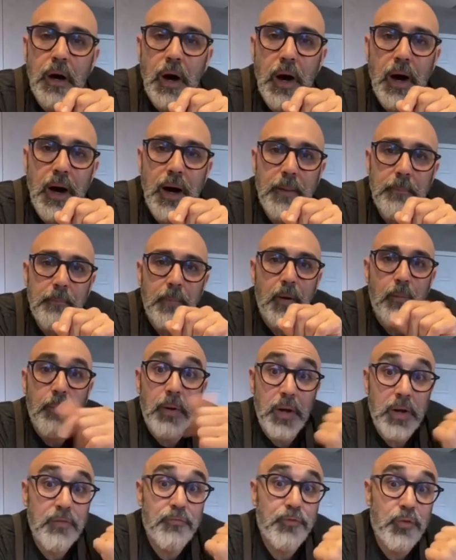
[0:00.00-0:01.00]

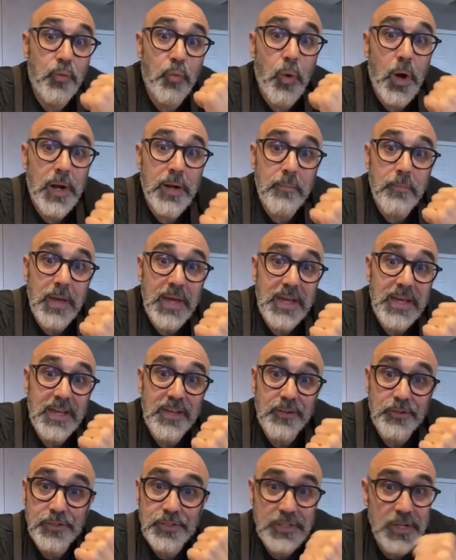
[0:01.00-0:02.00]
but if you want to make it
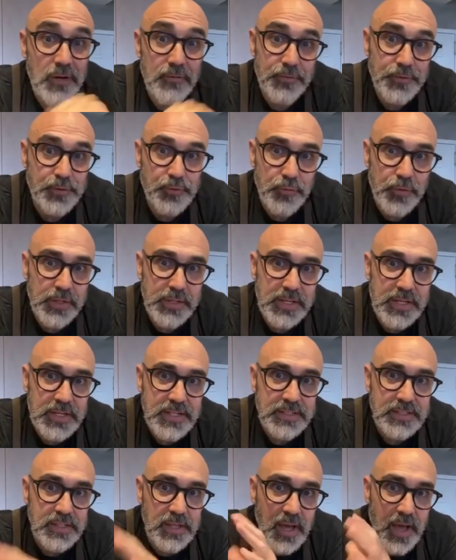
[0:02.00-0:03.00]
yourself, it's really
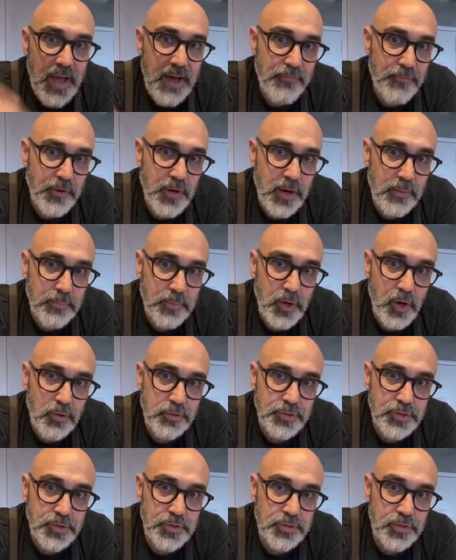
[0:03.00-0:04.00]
easy. Half a cup of
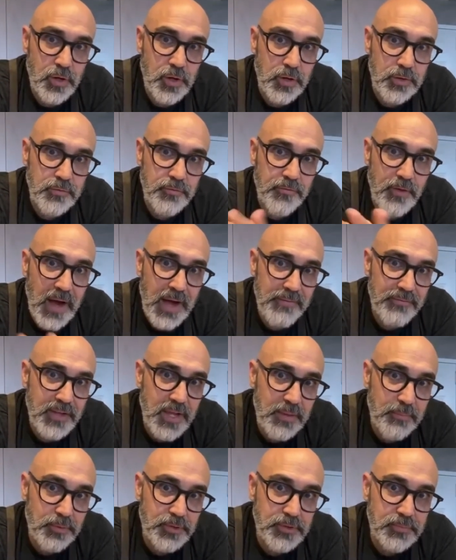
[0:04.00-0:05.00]
kosher salt, 5
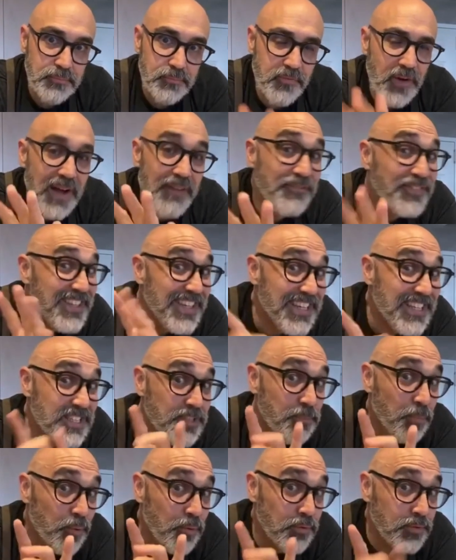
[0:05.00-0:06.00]

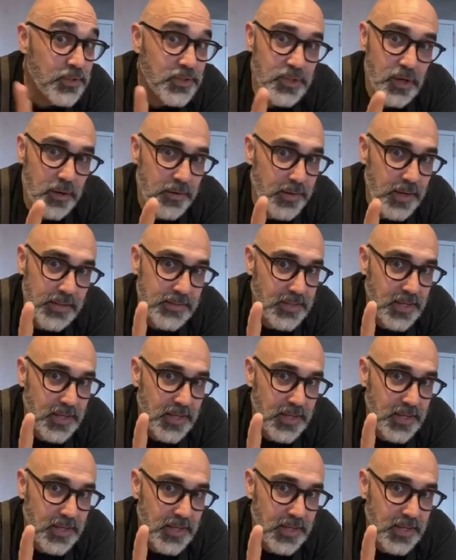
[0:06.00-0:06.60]
teaspoons of